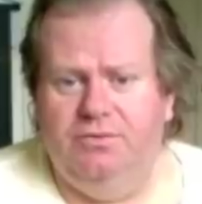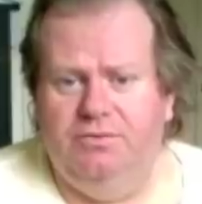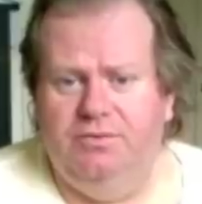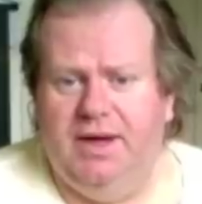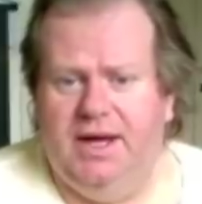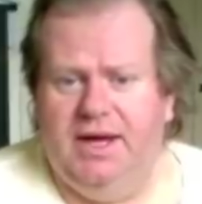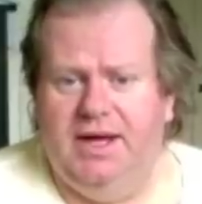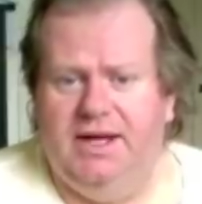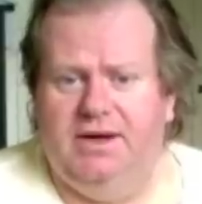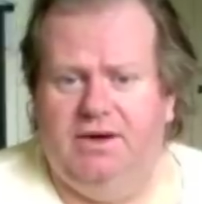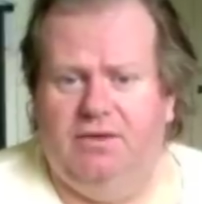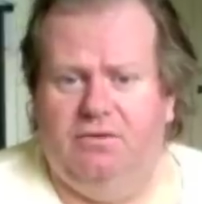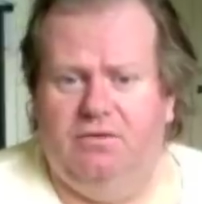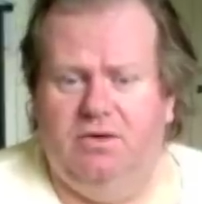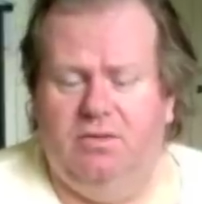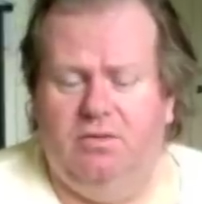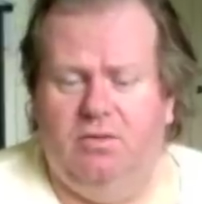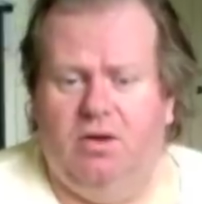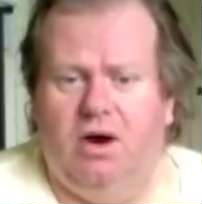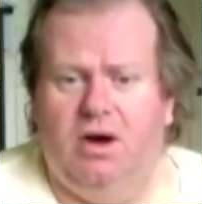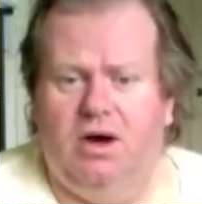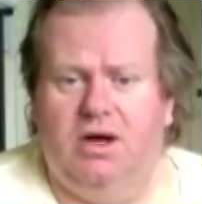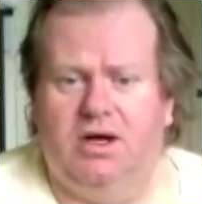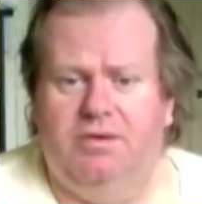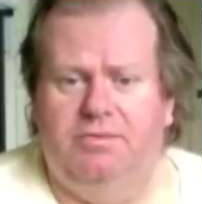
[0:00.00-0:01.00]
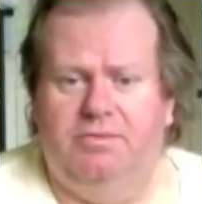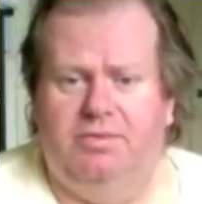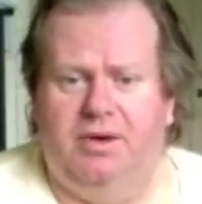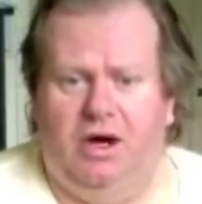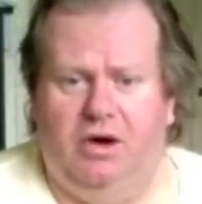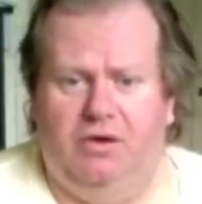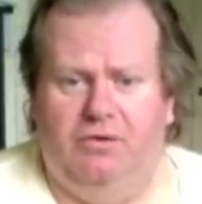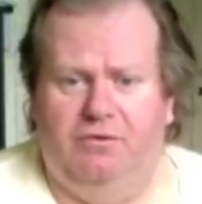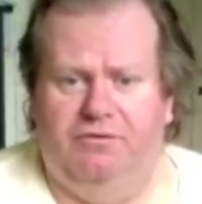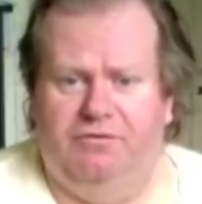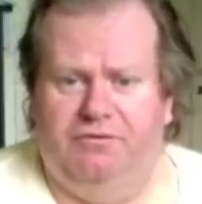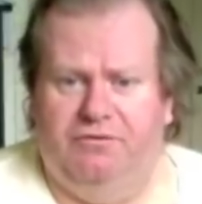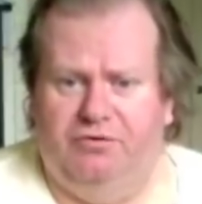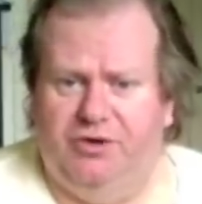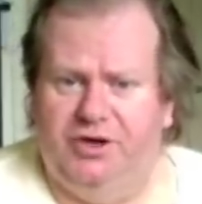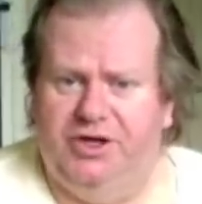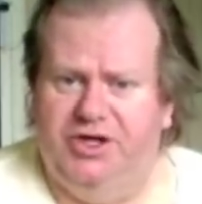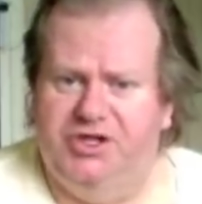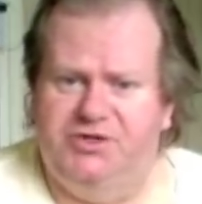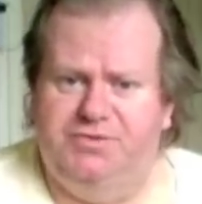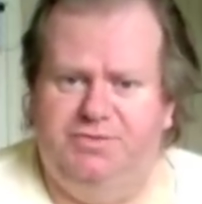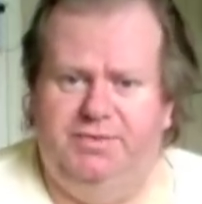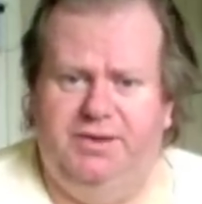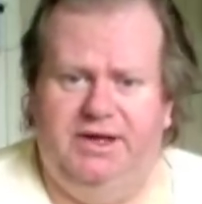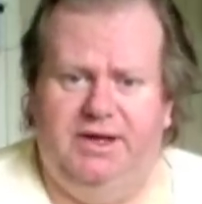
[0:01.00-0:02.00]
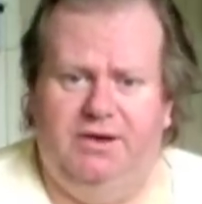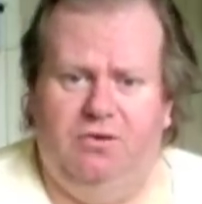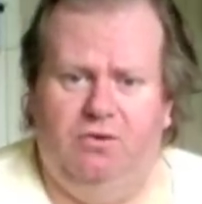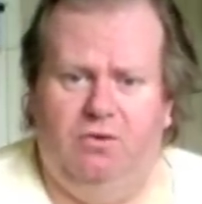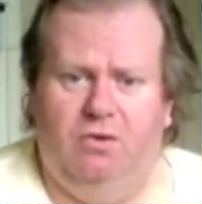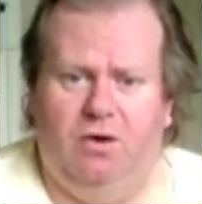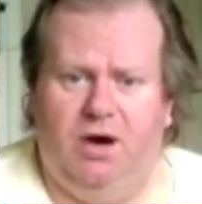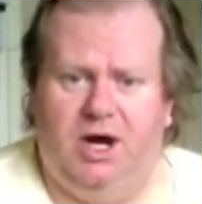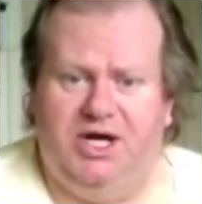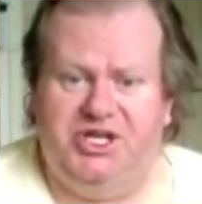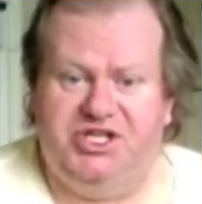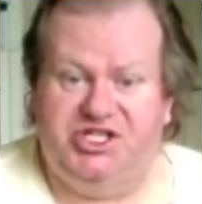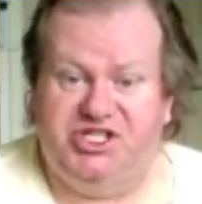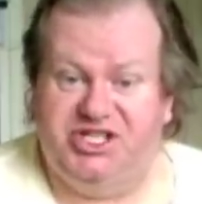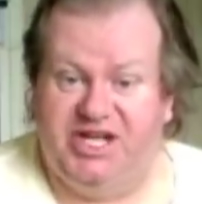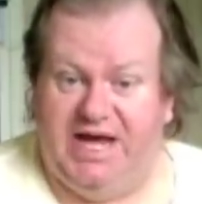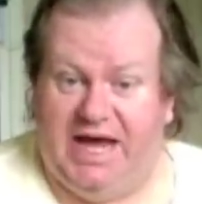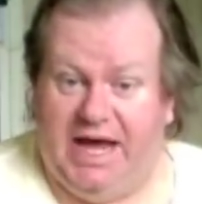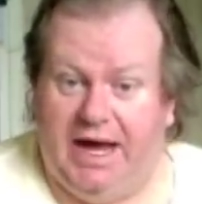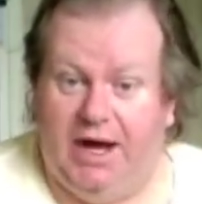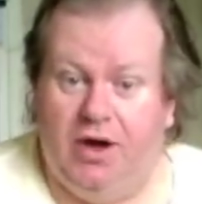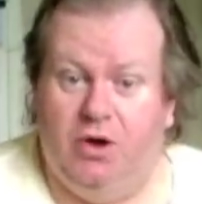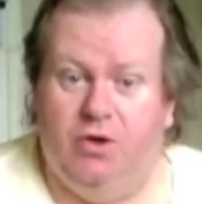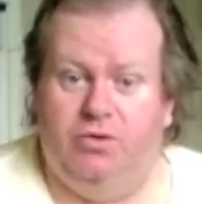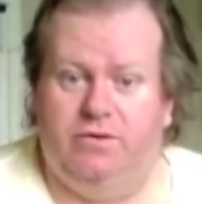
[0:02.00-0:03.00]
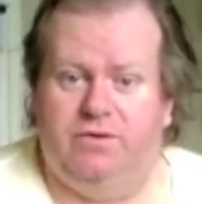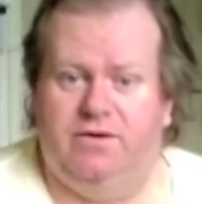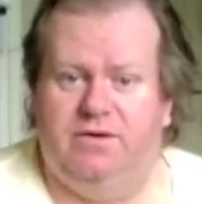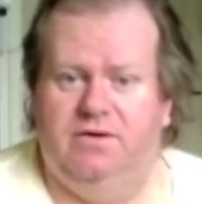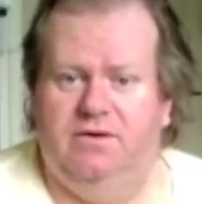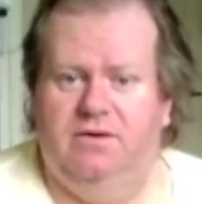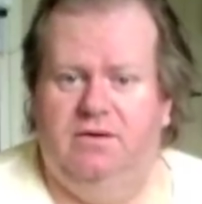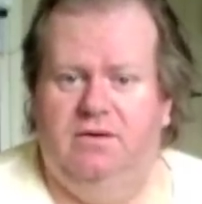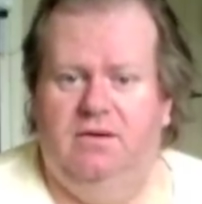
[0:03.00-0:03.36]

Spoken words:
made a remark about footage being washed out.